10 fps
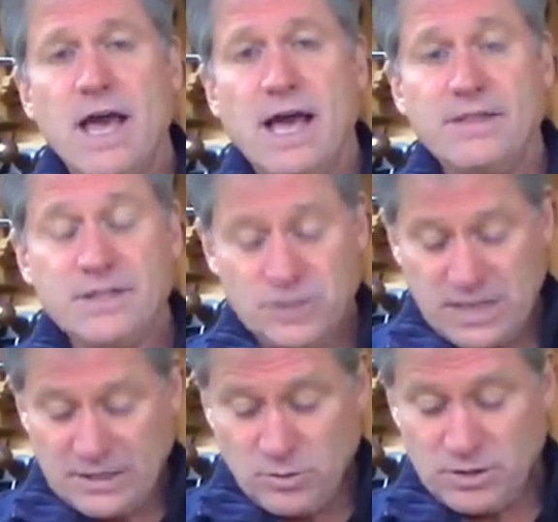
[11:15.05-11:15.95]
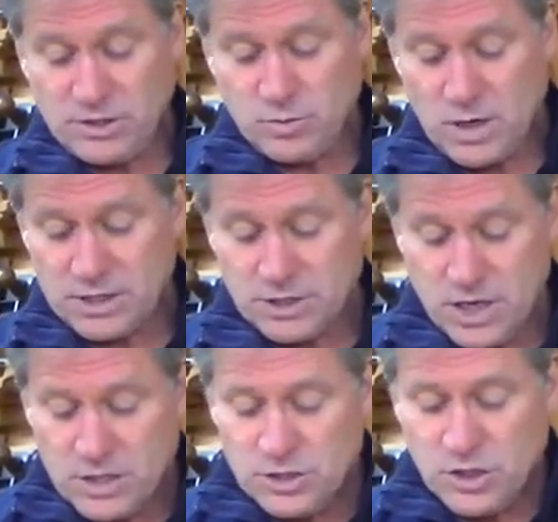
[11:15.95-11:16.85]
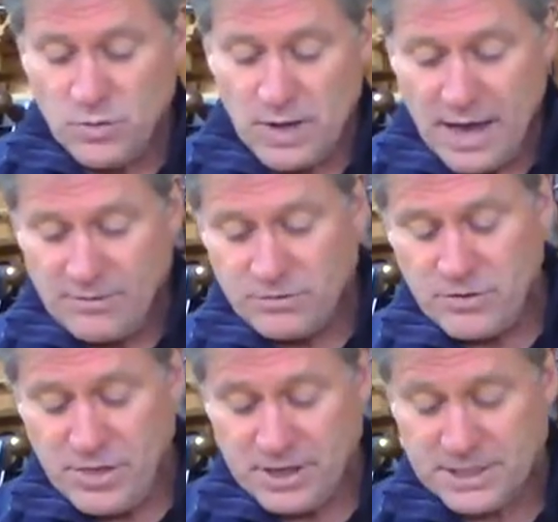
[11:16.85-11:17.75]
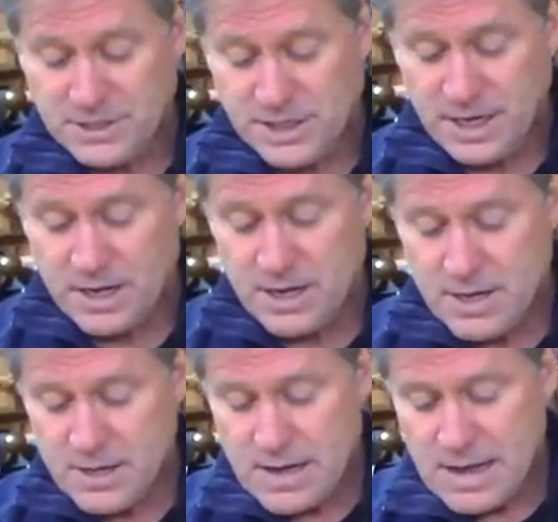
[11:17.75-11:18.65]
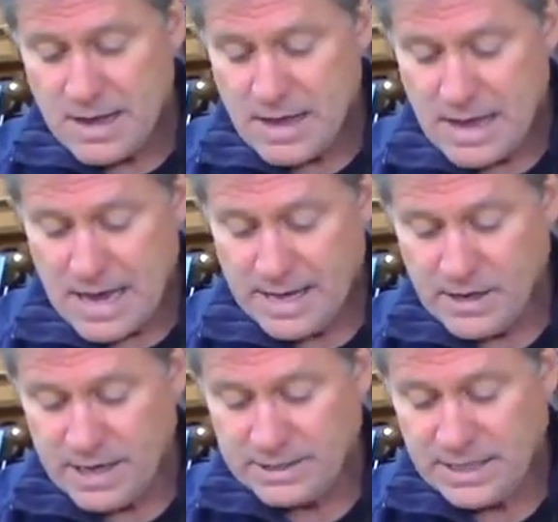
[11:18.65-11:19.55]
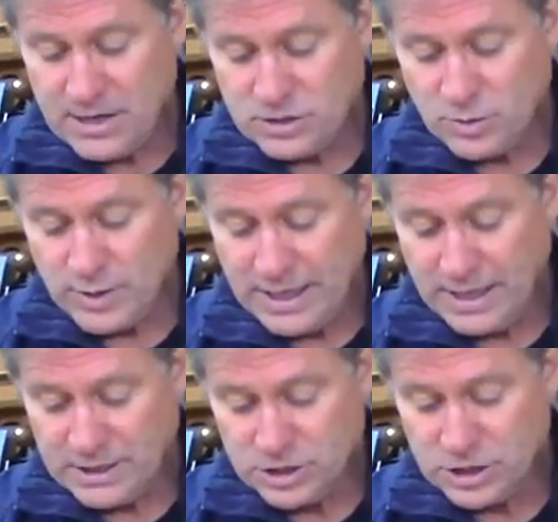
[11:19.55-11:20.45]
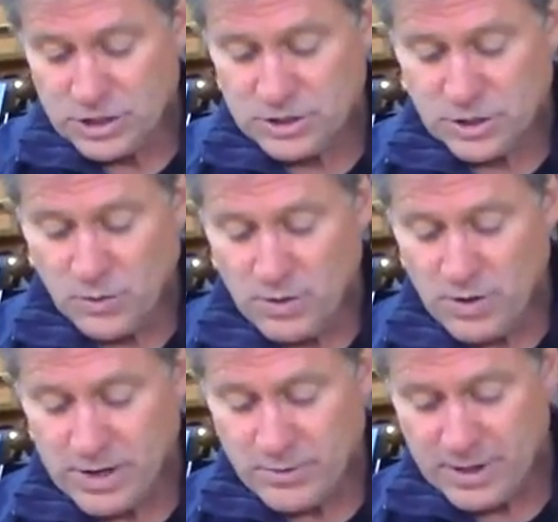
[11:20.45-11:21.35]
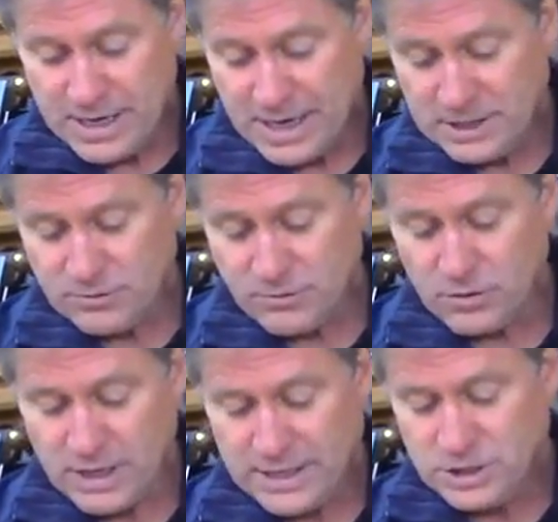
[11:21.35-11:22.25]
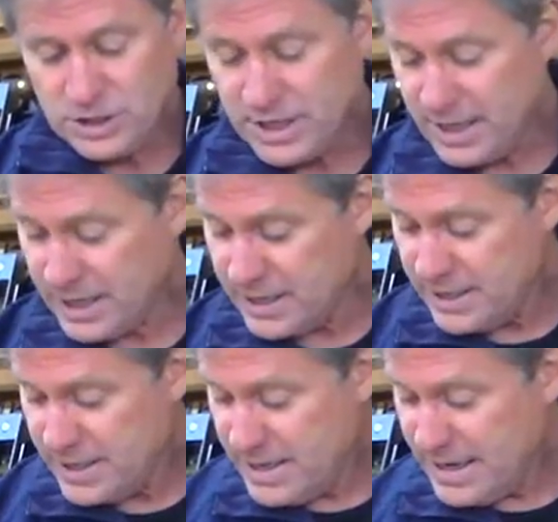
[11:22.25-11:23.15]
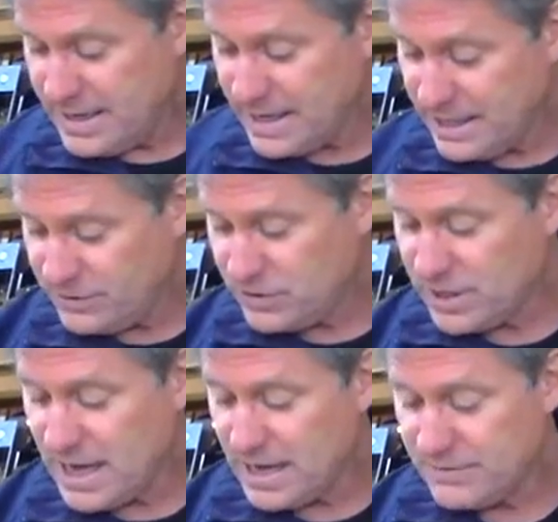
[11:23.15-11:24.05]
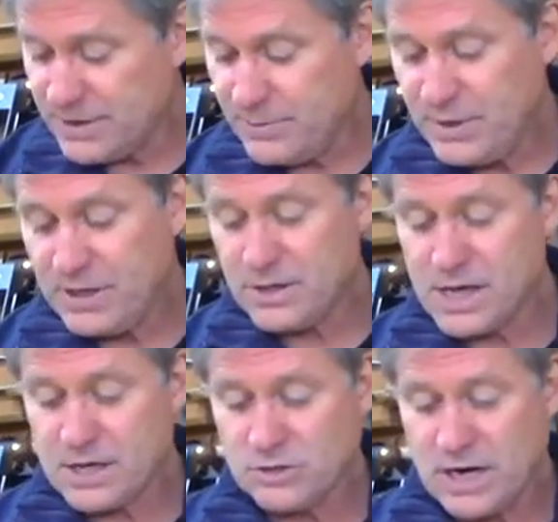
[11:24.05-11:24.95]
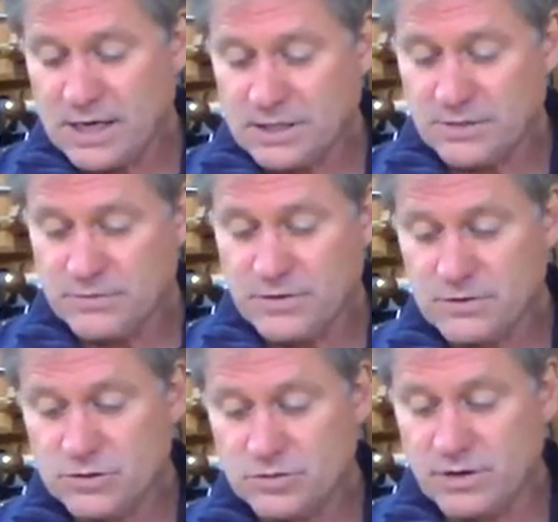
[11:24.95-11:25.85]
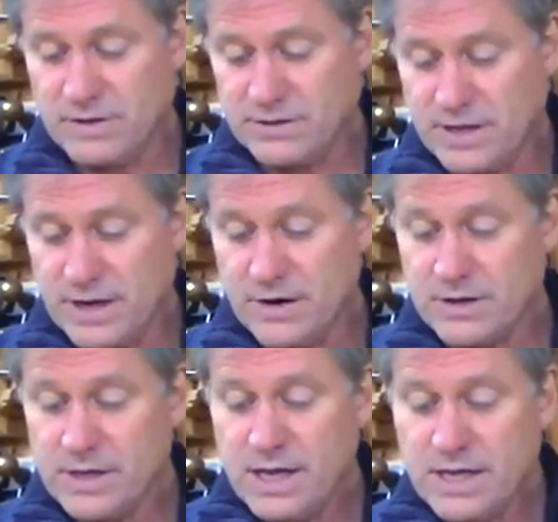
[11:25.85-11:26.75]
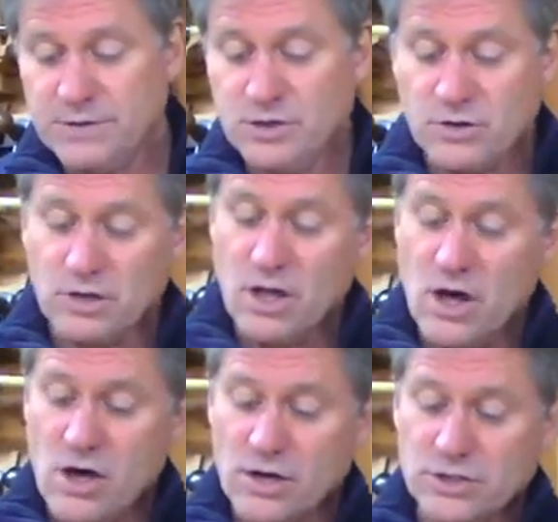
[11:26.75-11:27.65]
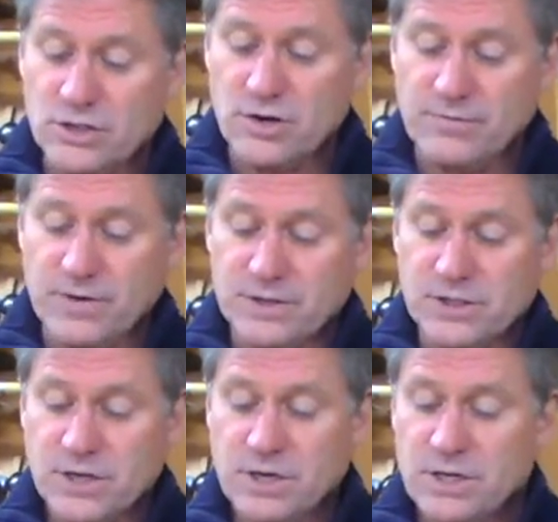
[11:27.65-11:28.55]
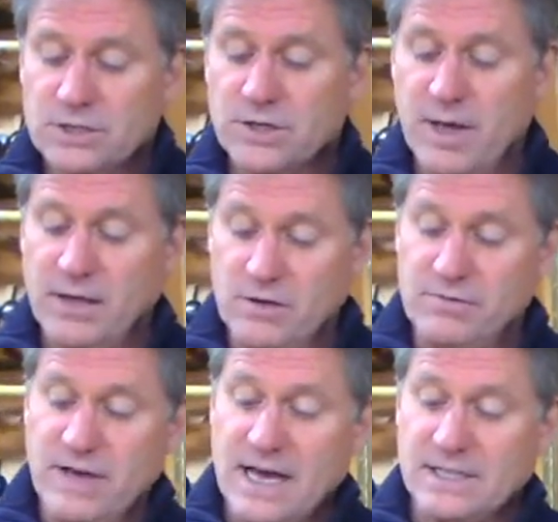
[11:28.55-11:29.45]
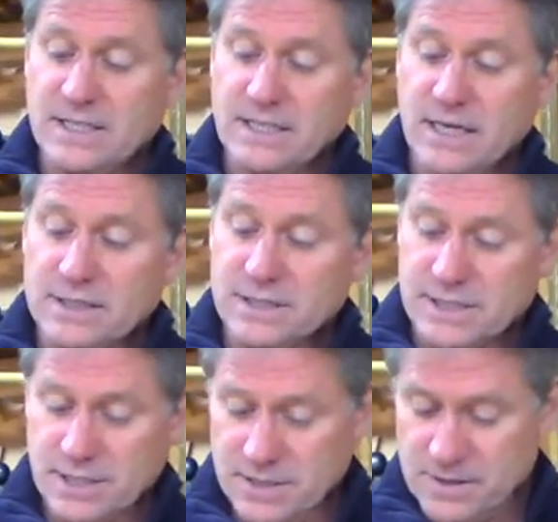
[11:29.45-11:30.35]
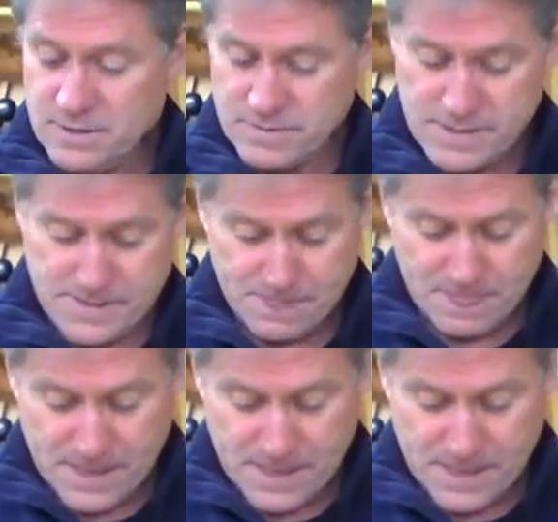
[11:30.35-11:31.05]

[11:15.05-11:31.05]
And this, that's what this was. So after thicknessing, I got it down to an inch. So we're working with a nice full inch thick, and that gives you a kind of an appealing, attractive trivet there. Gives you a longer surface to make your facet cuts, all right?